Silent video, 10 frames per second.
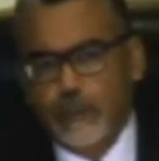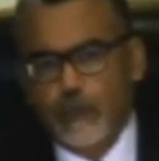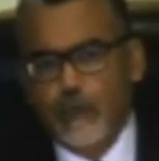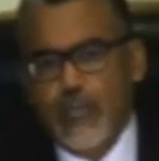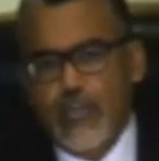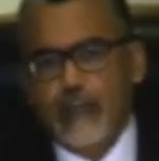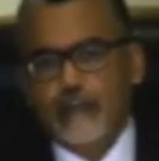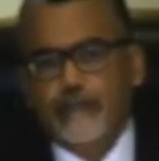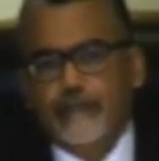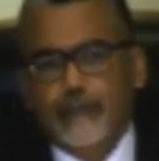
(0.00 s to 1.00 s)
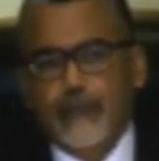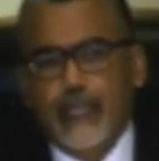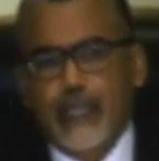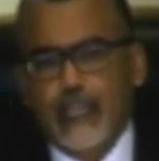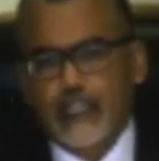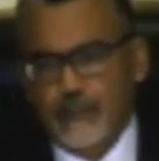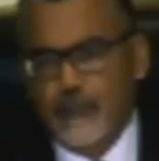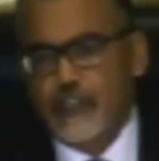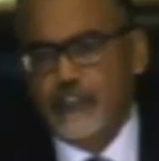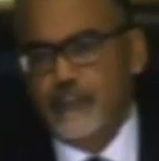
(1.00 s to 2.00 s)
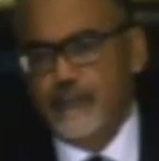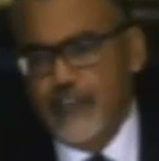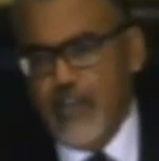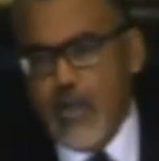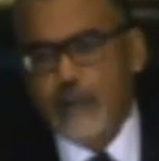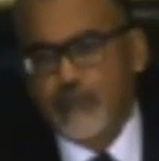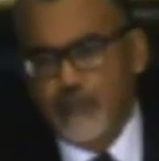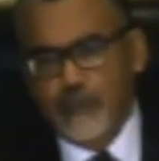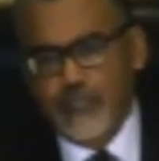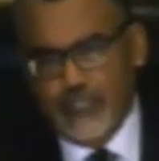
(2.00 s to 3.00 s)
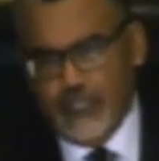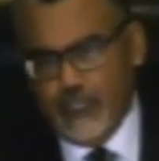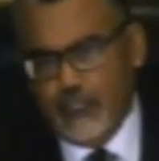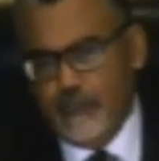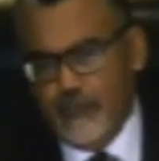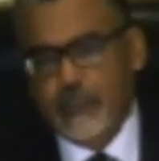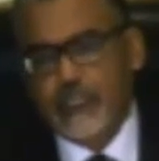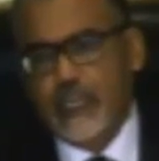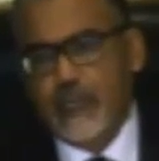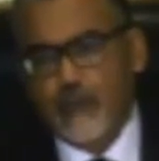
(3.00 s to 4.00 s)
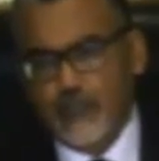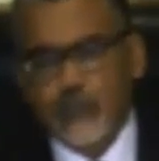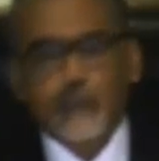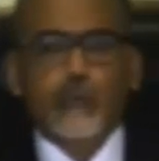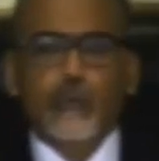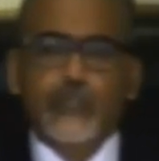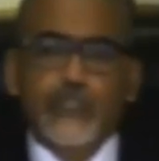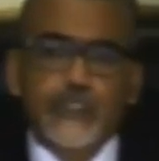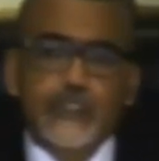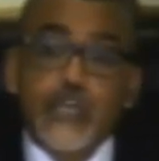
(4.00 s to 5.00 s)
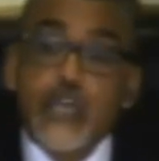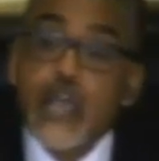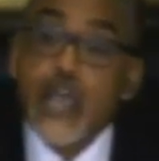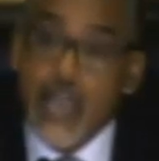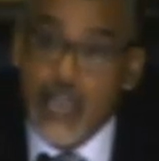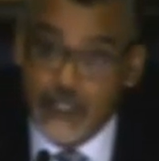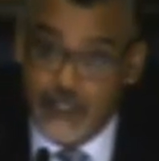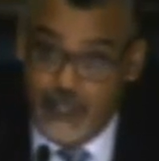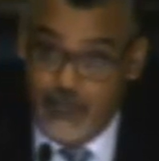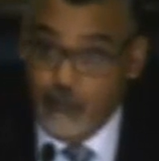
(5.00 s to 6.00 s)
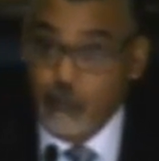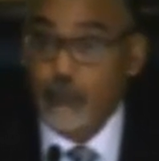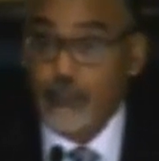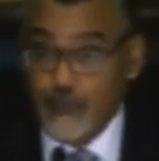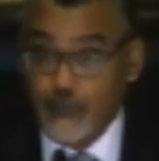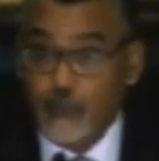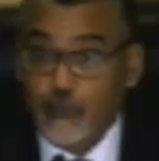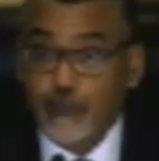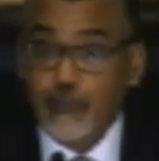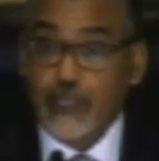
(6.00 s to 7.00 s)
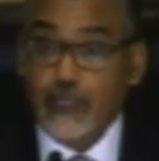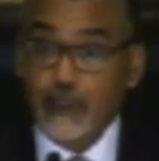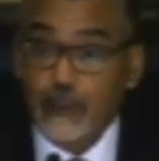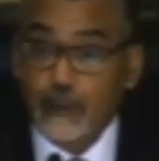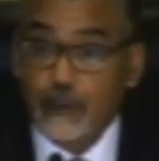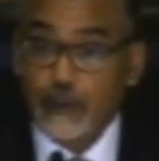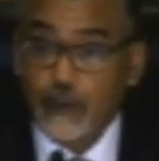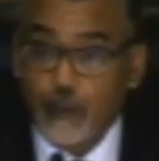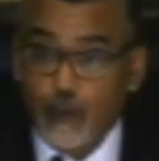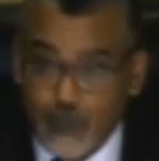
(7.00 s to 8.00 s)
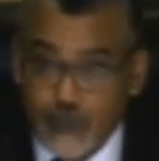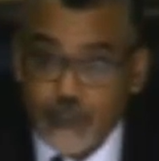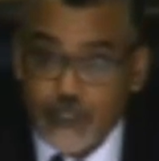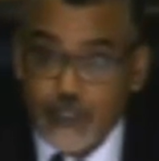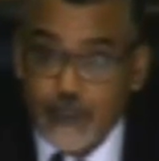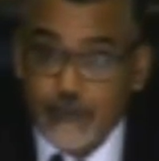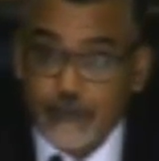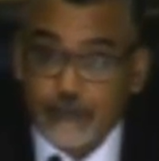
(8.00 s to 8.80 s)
you have as much of an opportunity to communicate with the employees as the employer will permit. Wouldn't you say that?